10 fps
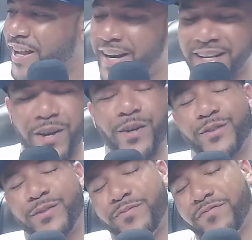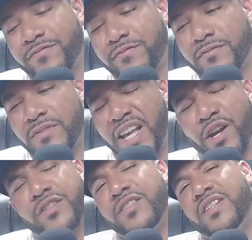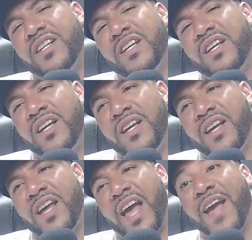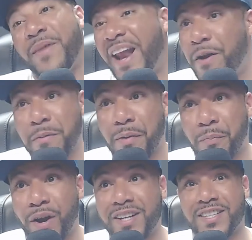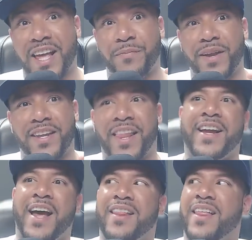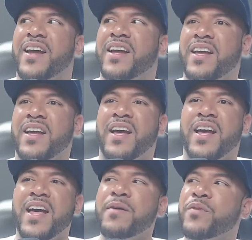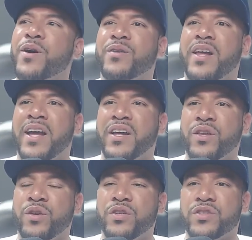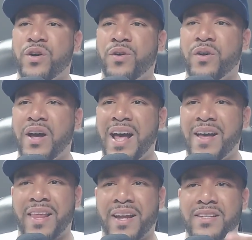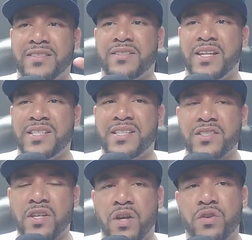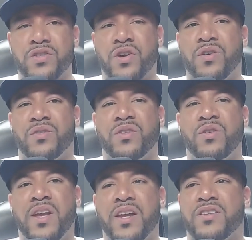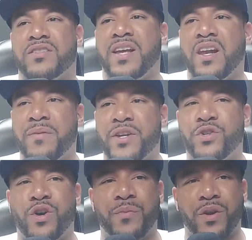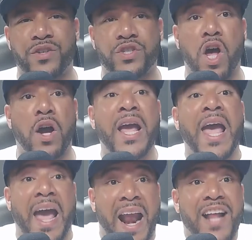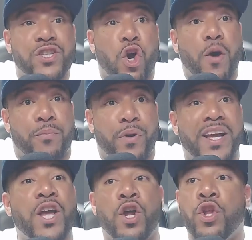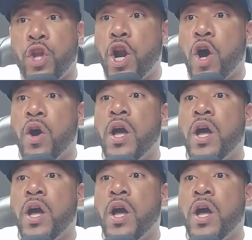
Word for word: And he goes, hey, and I remember Bricks like being like, kind of like, hey, bro, like you just gonna like it's his song. You just gonna you can't just tell him that you're gonna be on a song. And I told Brick, no.